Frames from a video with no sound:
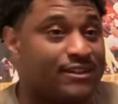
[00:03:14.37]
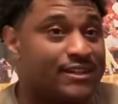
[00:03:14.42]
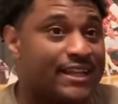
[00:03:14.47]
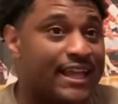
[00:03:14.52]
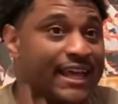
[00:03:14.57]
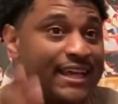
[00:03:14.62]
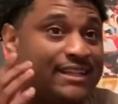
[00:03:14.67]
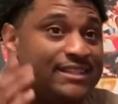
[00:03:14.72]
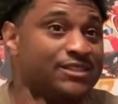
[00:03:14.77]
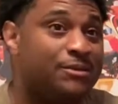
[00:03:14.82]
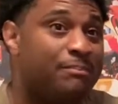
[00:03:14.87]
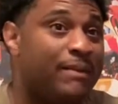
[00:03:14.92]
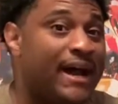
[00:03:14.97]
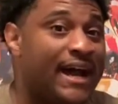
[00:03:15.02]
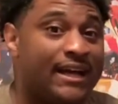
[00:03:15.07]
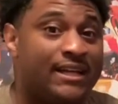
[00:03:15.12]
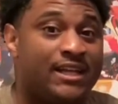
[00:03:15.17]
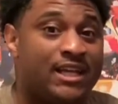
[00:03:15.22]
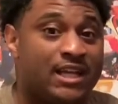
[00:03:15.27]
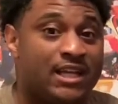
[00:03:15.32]
like to
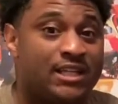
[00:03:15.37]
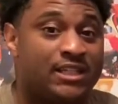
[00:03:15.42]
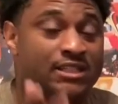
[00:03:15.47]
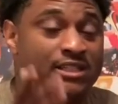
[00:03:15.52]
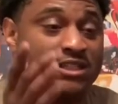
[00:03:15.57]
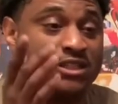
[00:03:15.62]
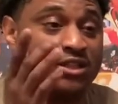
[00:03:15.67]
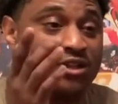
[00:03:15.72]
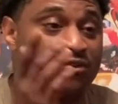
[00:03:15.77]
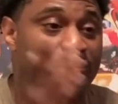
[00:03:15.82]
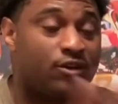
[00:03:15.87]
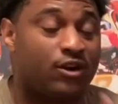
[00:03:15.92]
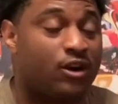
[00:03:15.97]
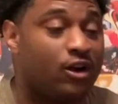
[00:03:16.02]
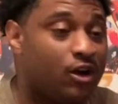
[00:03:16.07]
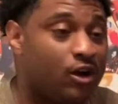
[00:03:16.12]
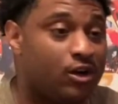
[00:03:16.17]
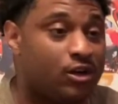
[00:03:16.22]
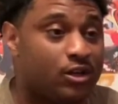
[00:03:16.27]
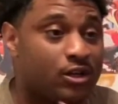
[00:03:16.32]
buy these for
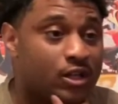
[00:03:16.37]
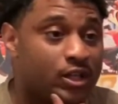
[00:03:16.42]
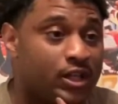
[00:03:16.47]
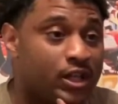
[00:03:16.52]
her.